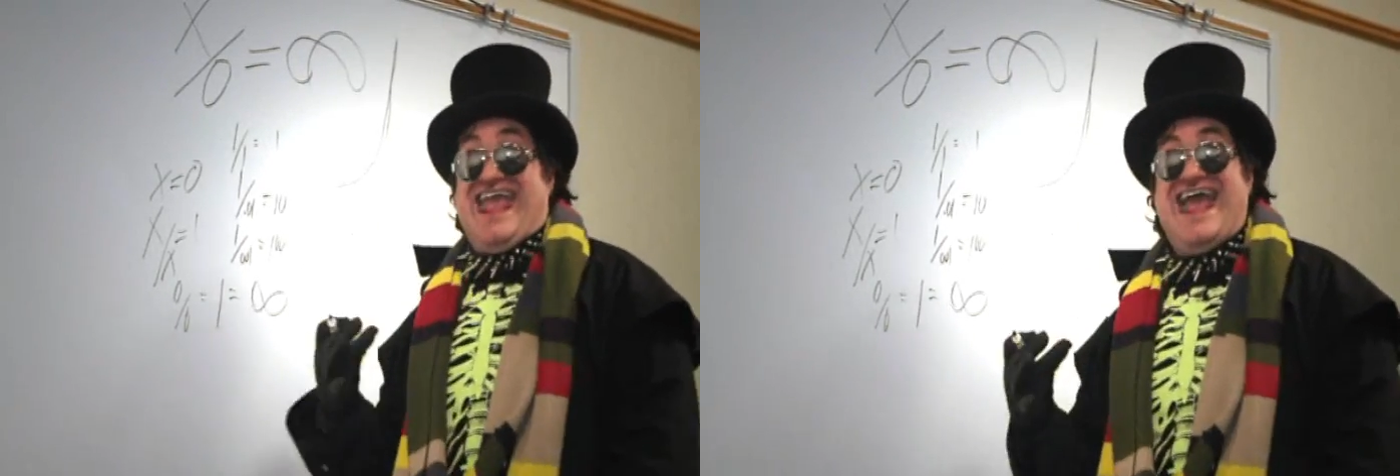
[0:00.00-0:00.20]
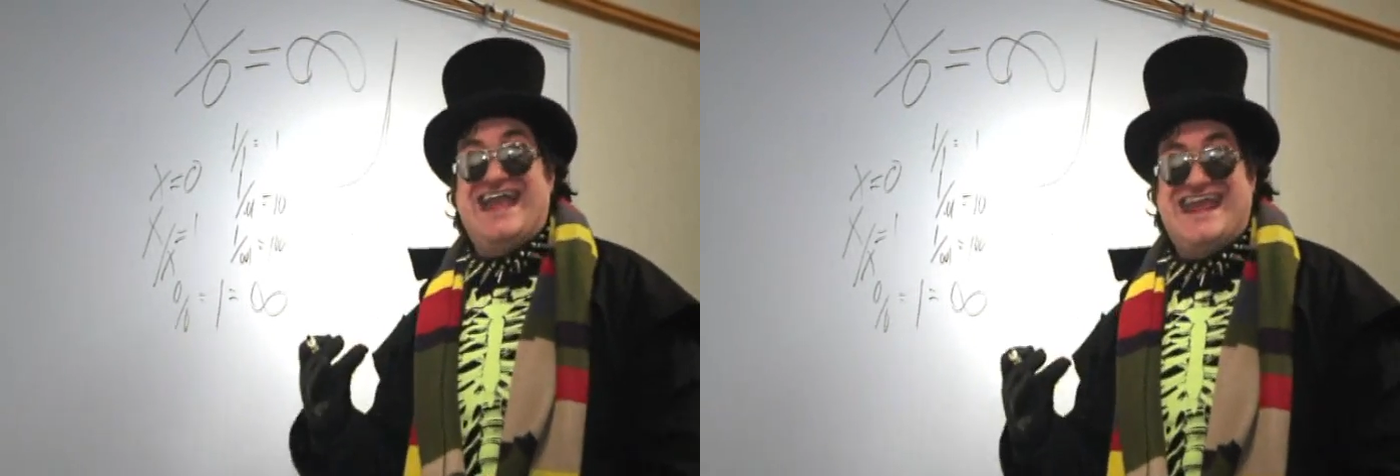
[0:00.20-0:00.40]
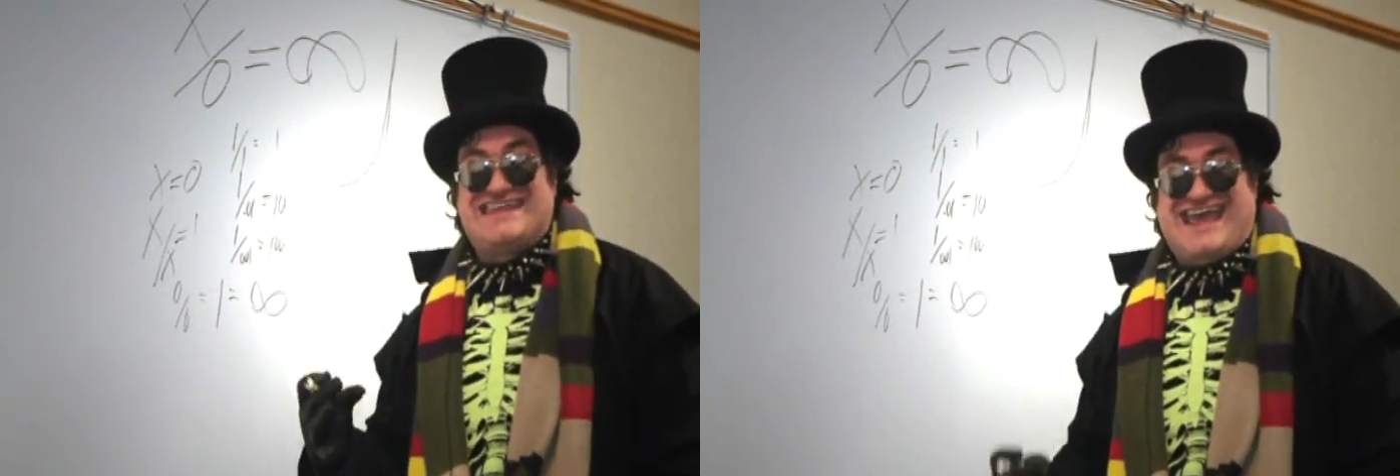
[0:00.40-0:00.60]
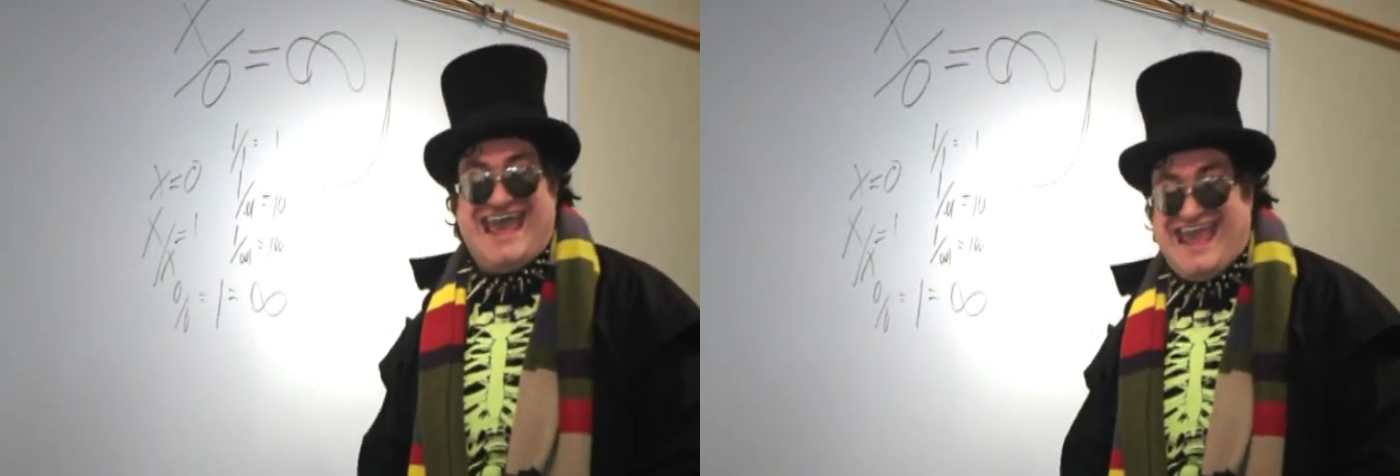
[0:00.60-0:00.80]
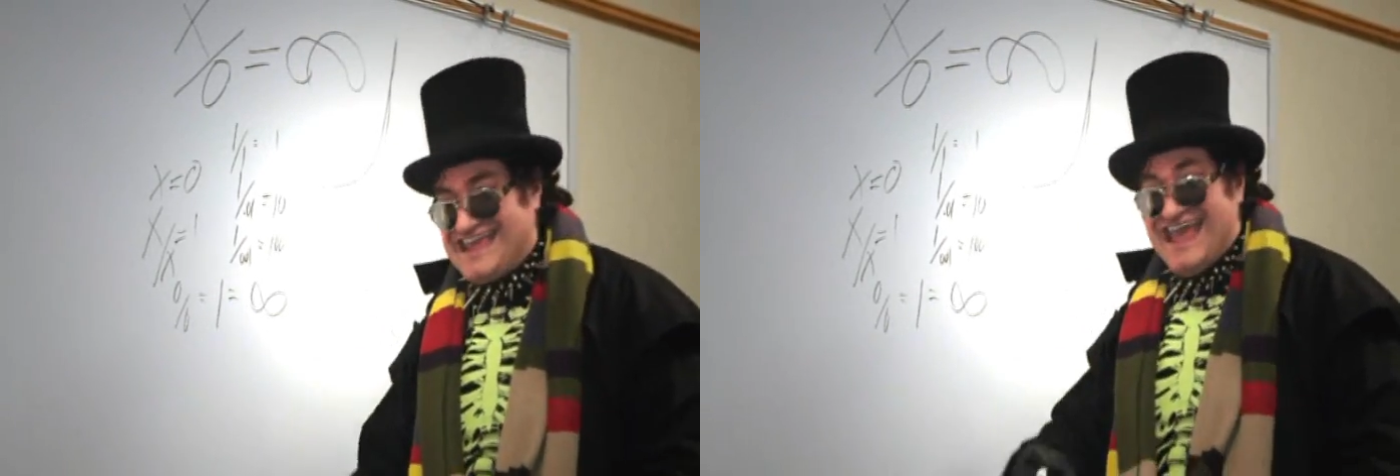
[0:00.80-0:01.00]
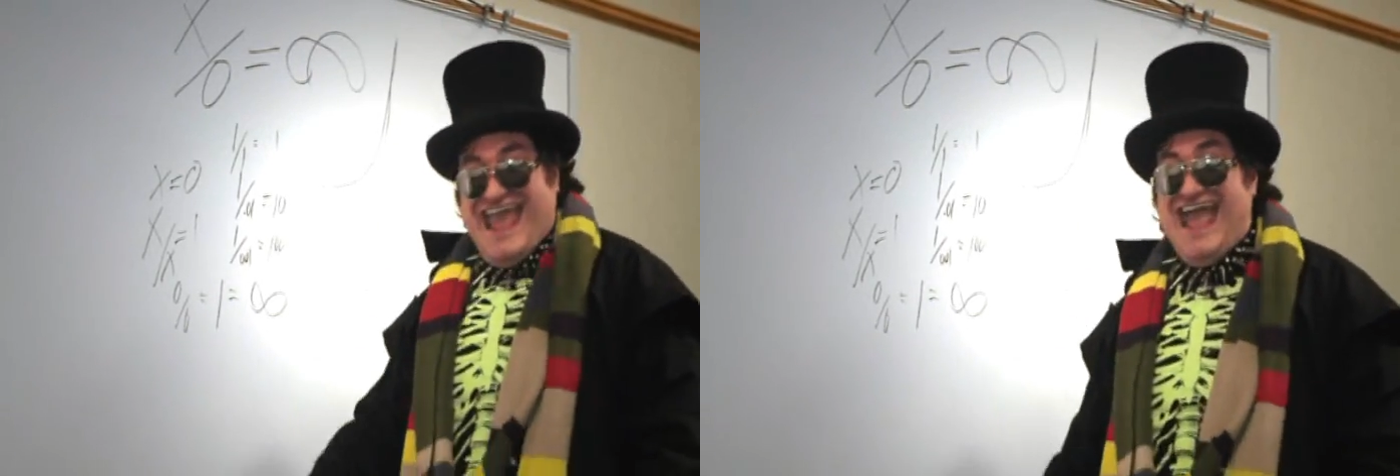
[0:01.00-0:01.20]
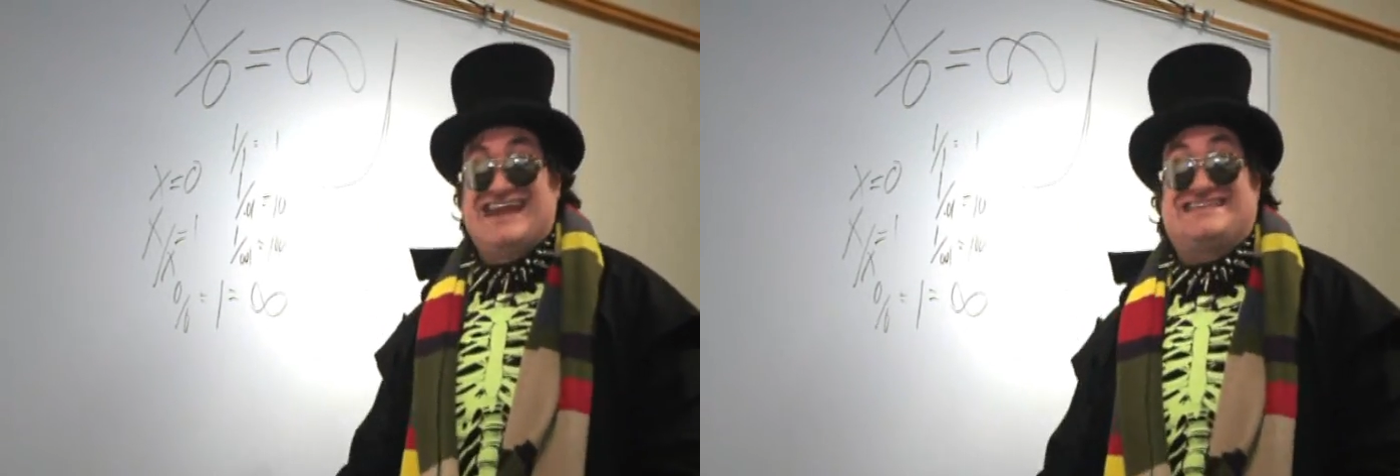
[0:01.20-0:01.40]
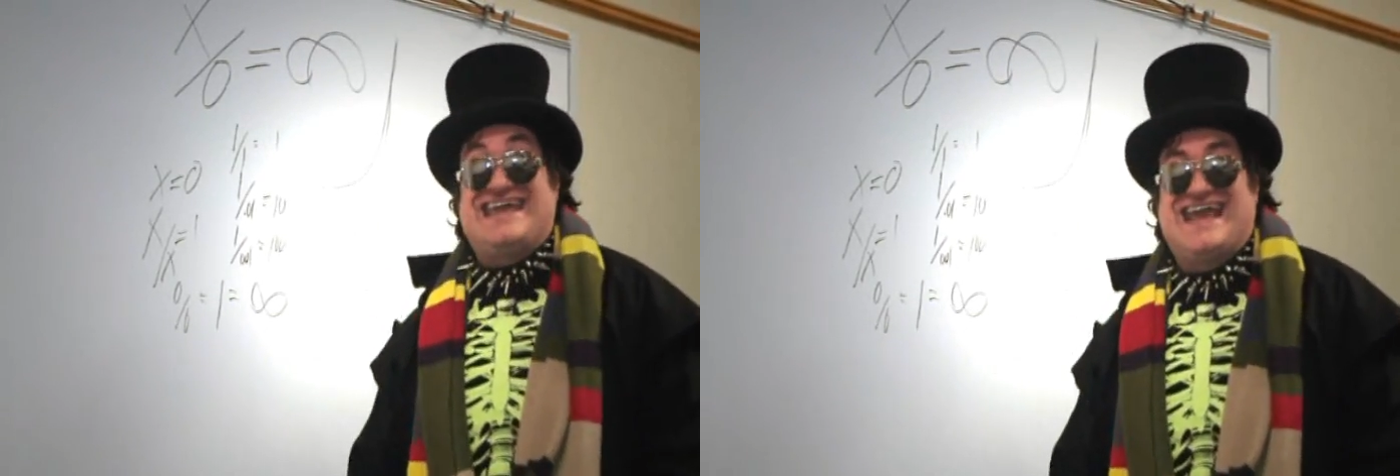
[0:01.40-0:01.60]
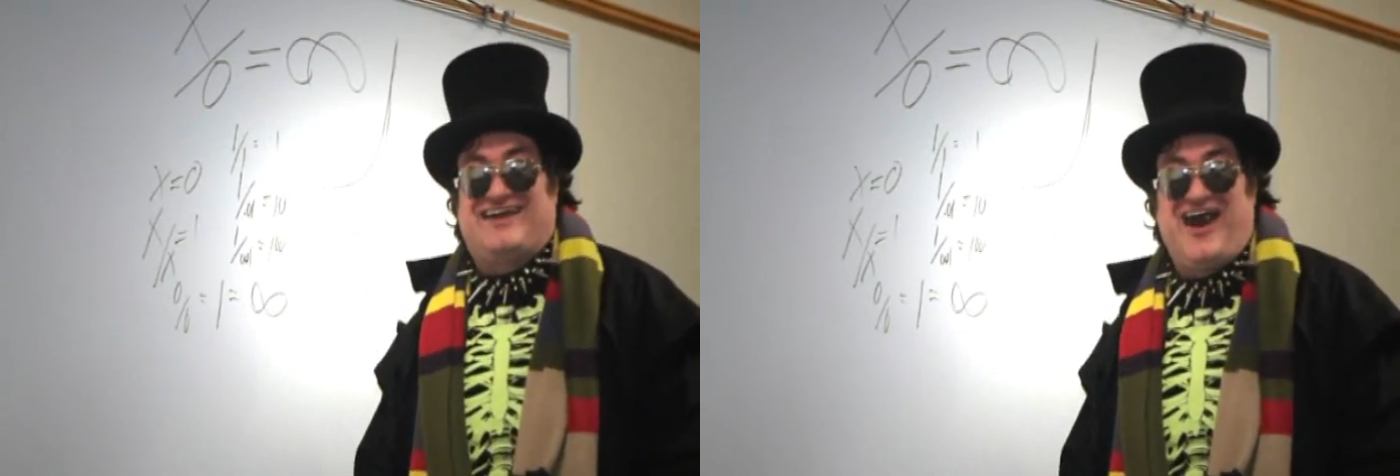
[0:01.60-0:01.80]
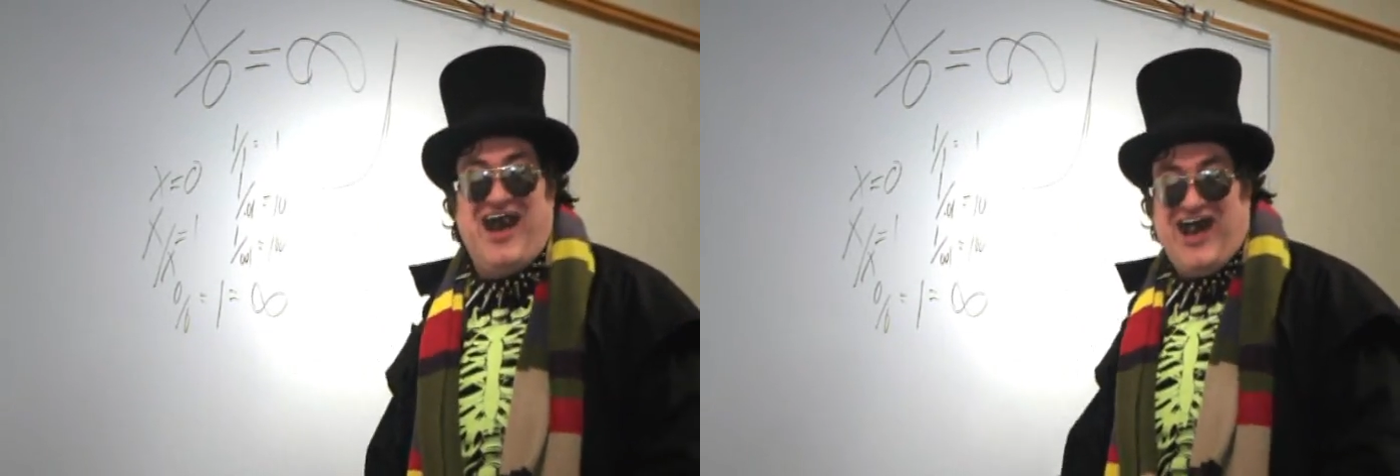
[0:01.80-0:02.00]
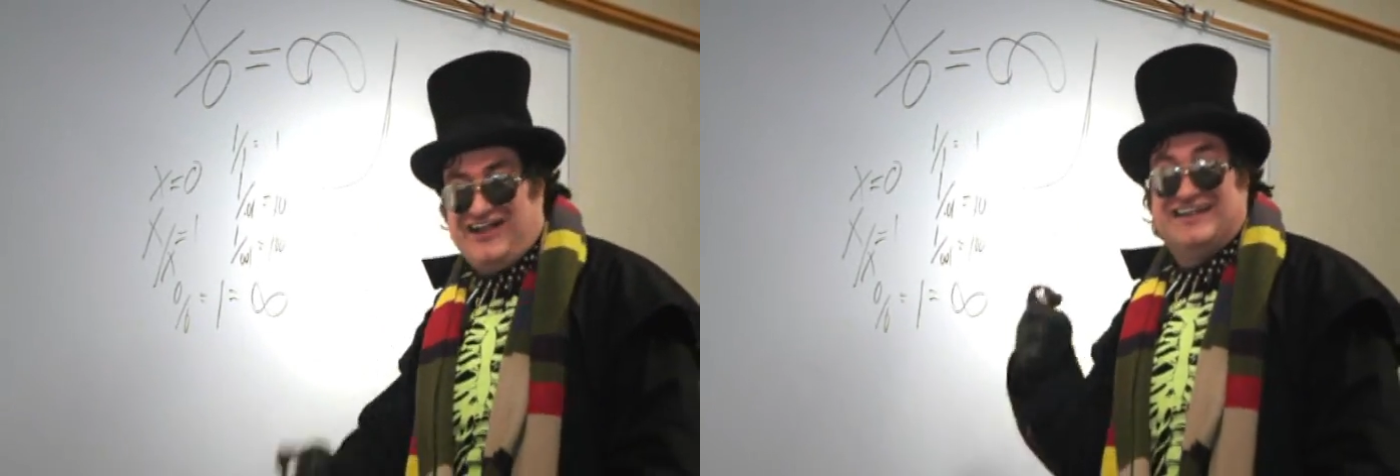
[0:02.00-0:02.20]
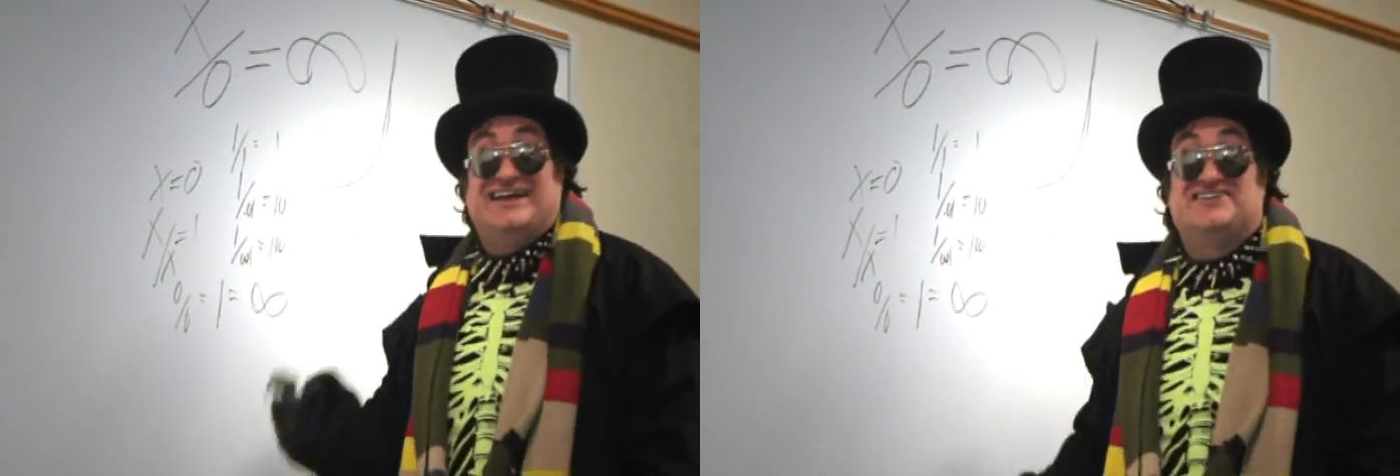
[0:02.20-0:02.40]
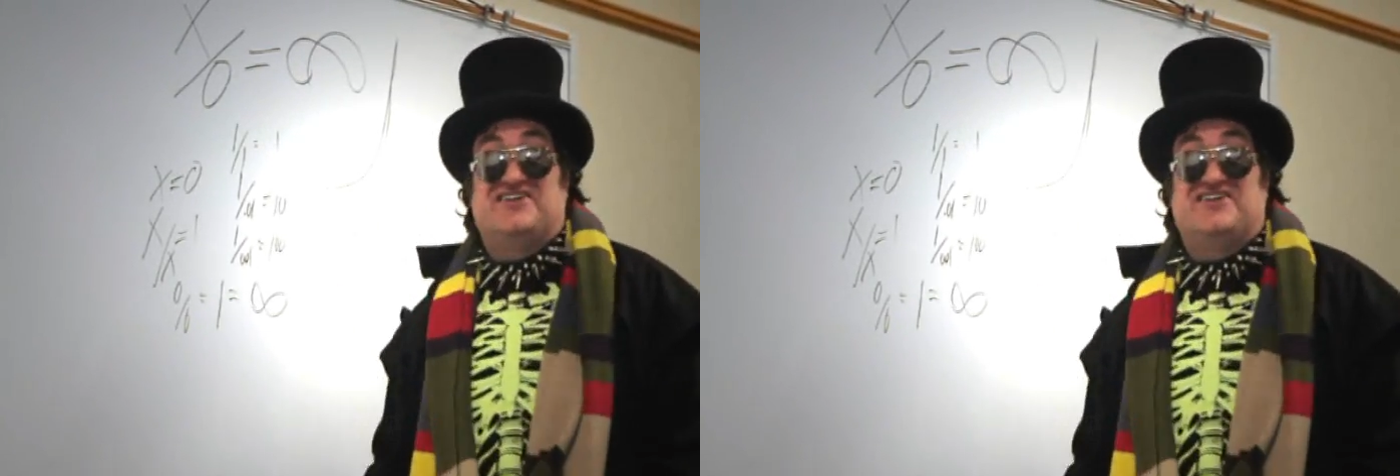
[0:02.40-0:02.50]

anything, anything at all.